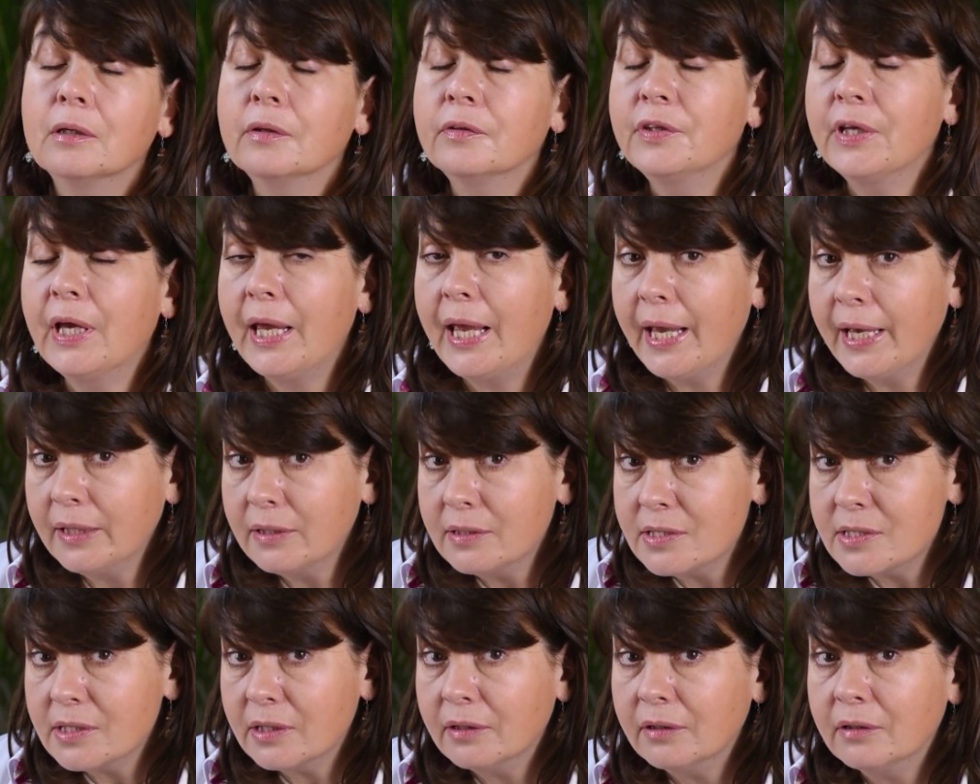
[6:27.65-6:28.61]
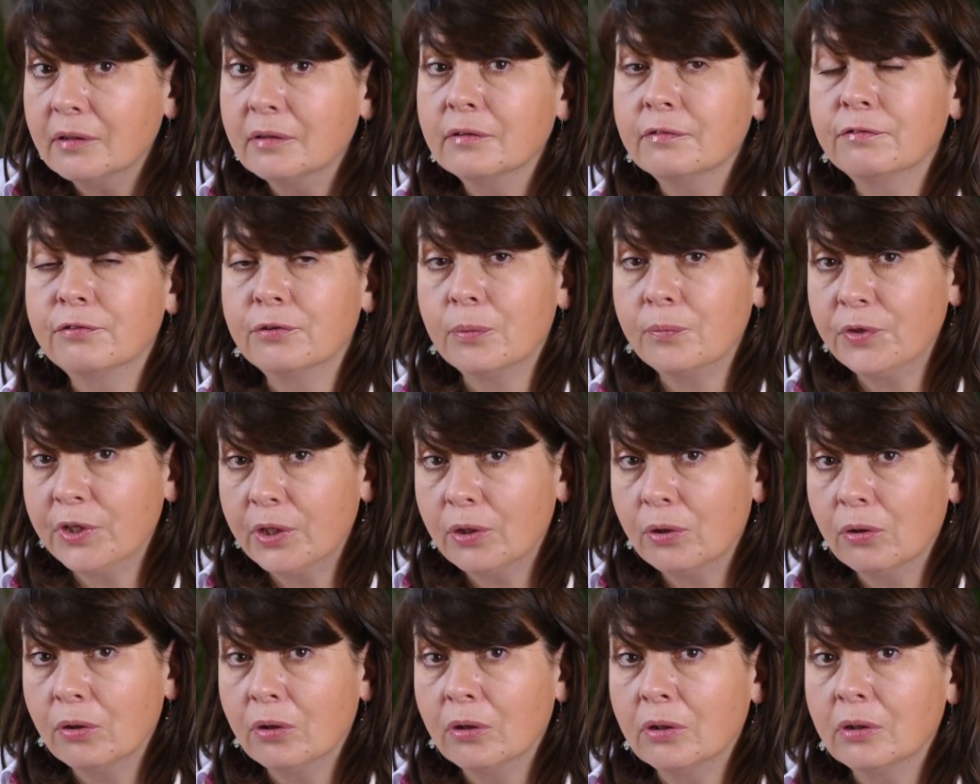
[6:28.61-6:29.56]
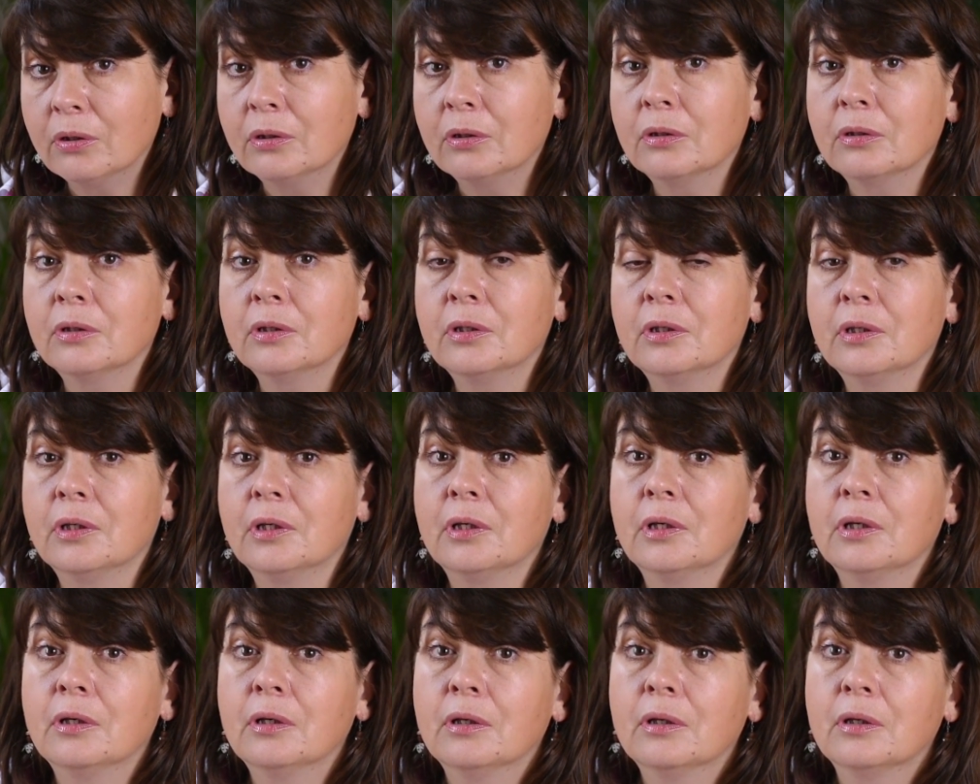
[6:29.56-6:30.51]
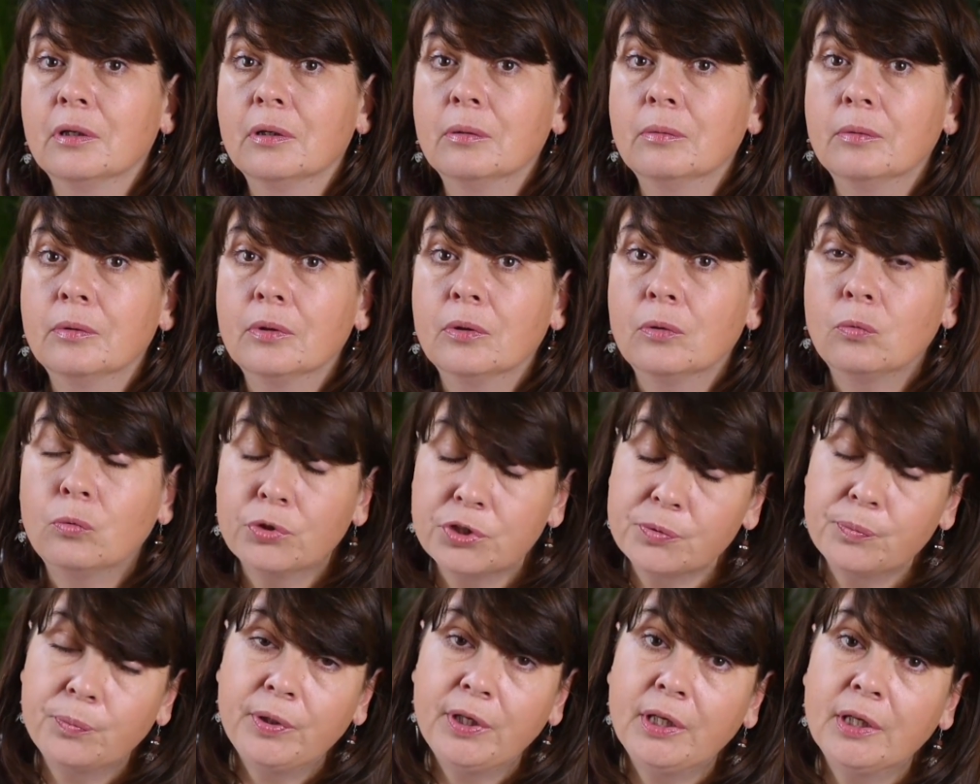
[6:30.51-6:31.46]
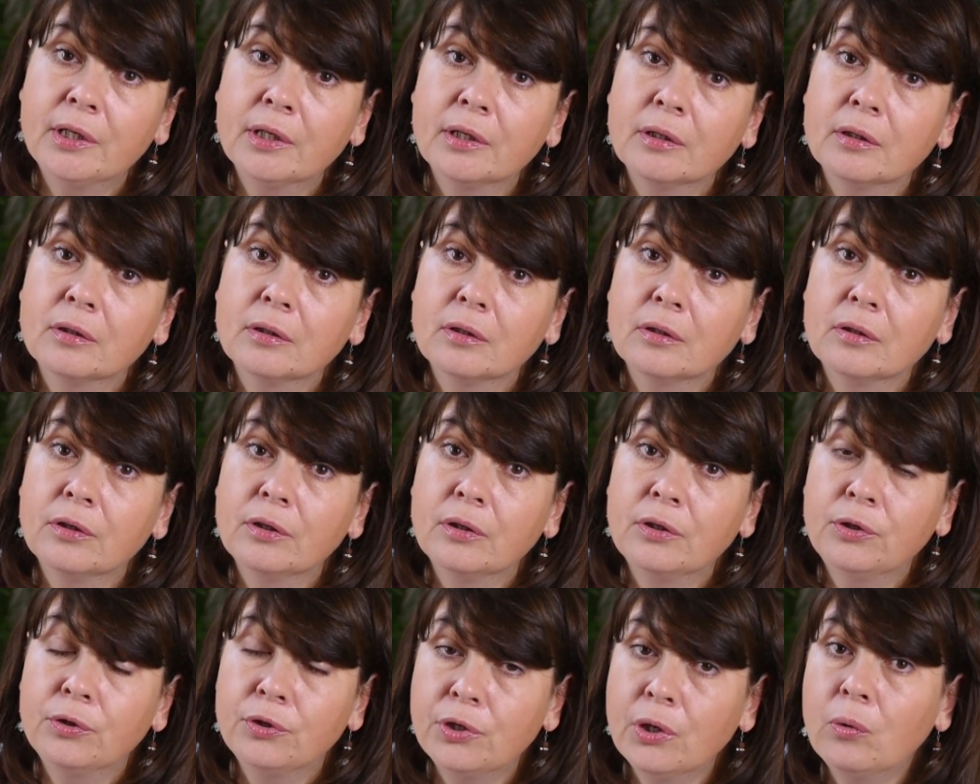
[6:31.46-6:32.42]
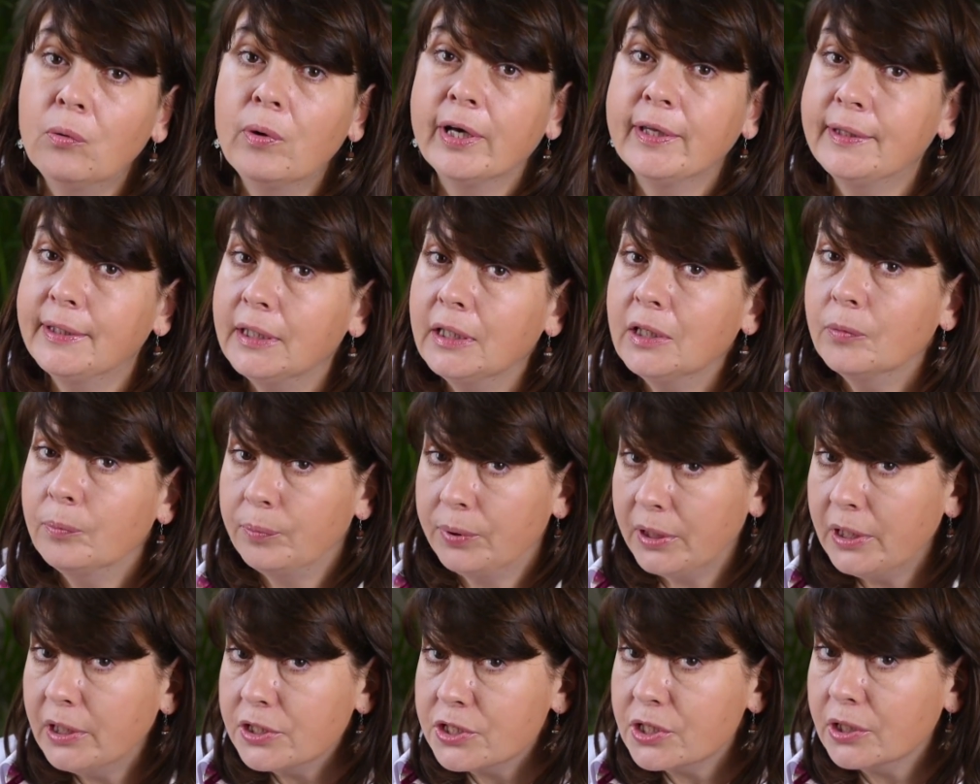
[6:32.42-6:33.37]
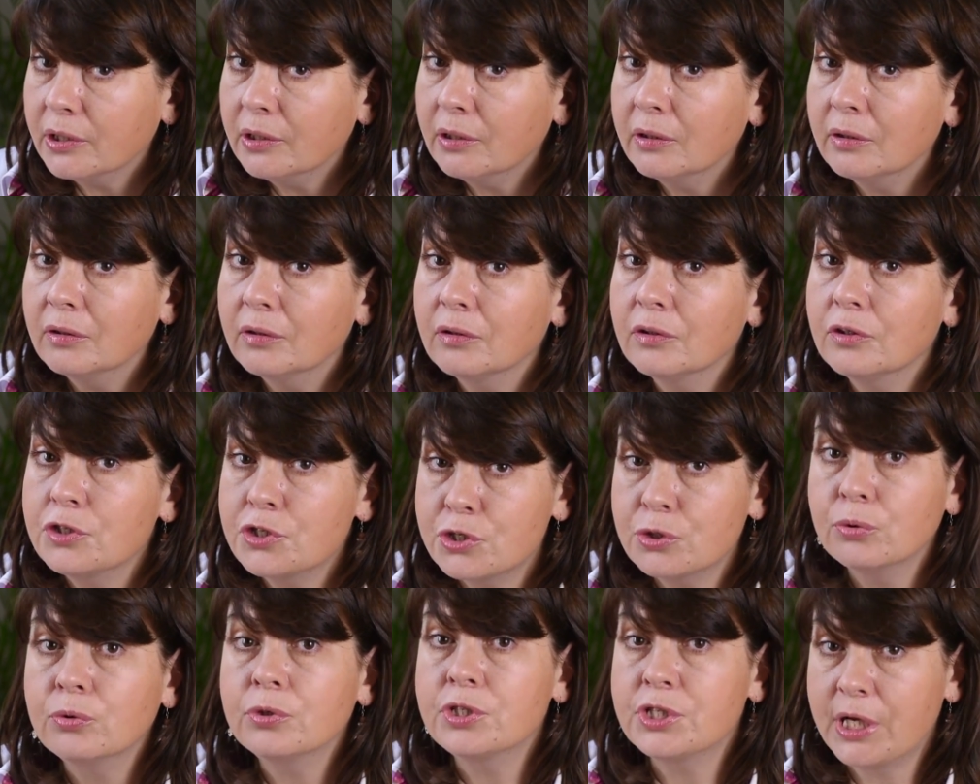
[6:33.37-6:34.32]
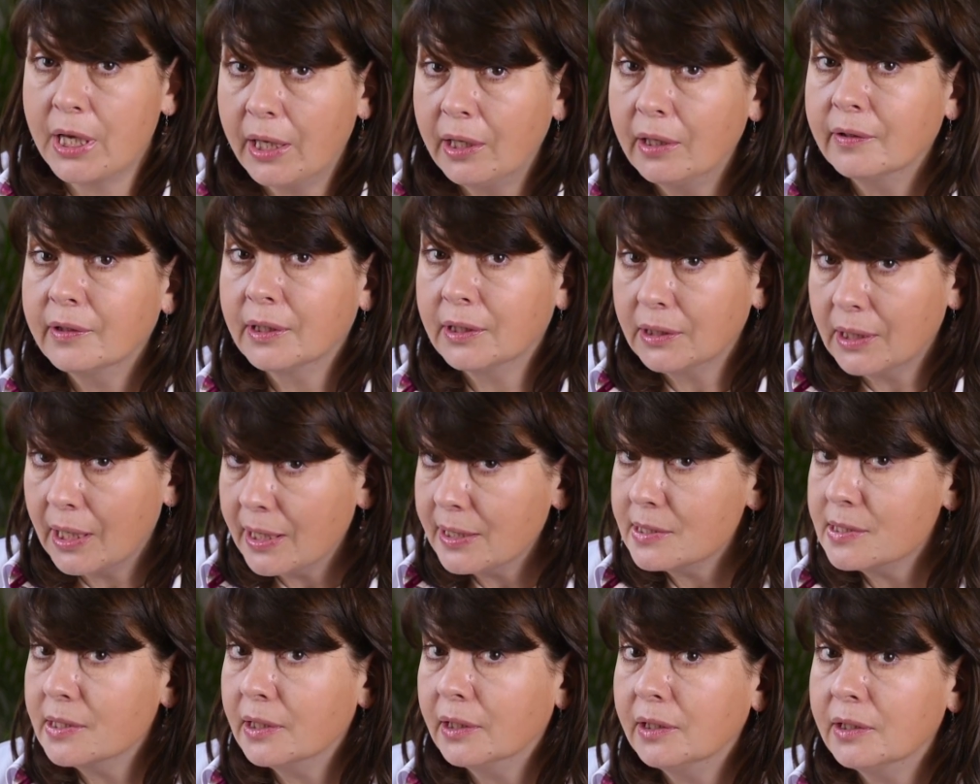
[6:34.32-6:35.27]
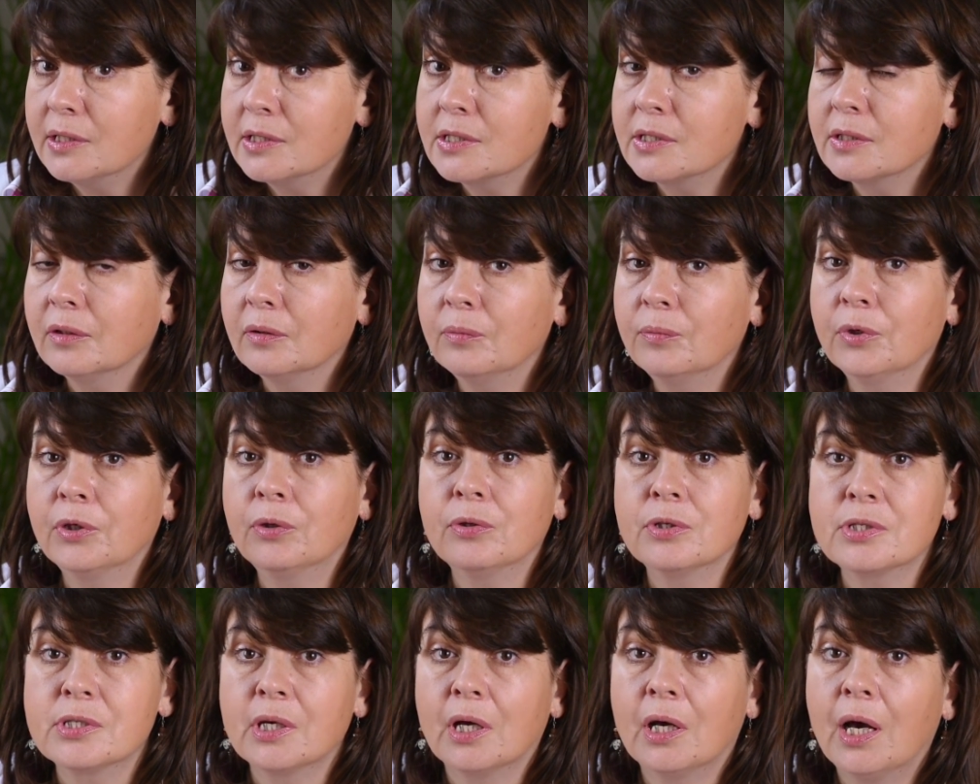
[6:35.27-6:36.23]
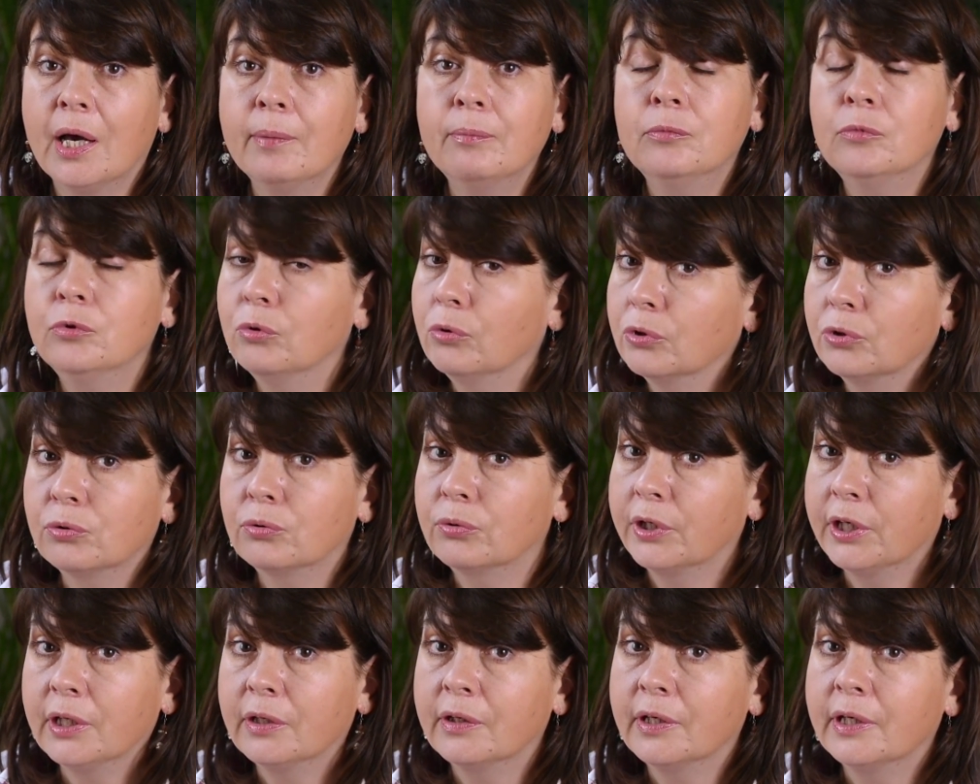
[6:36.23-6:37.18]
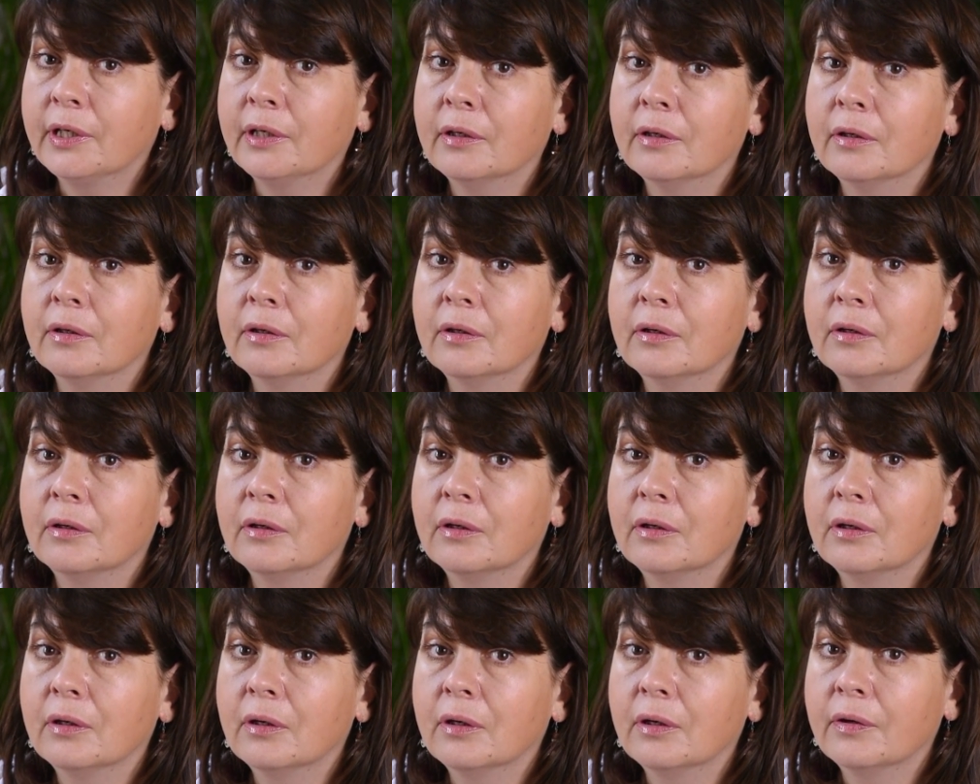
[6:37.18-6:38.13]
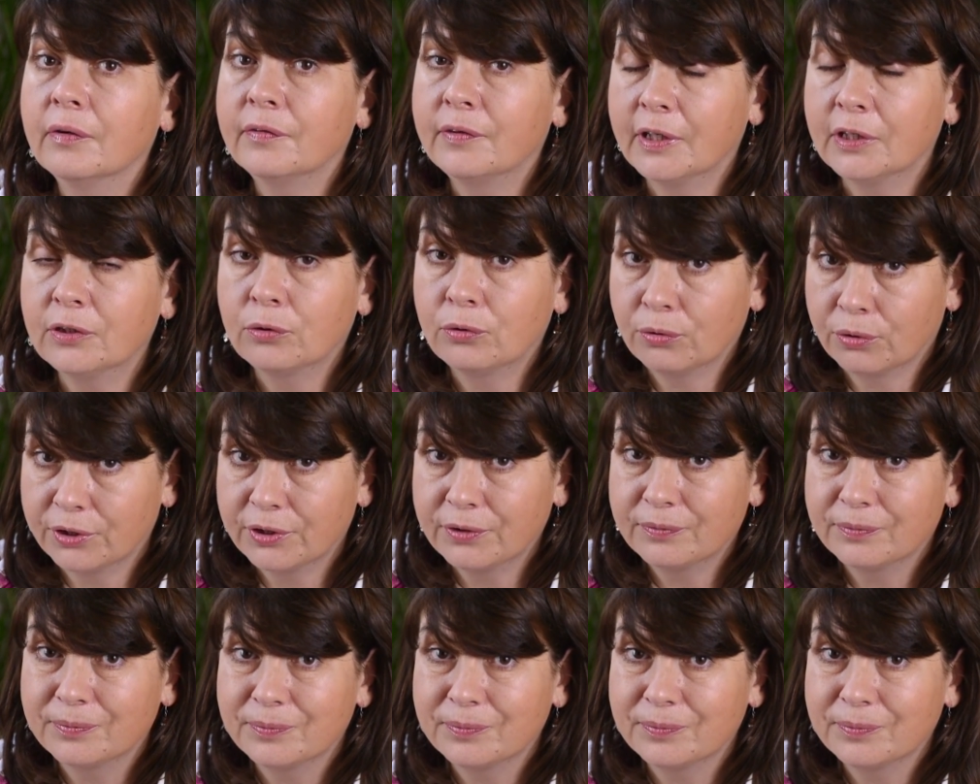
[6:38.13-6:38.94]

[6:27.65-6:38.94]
The answer from the girl would be, I think Peter should take the classes because I'm not really that good.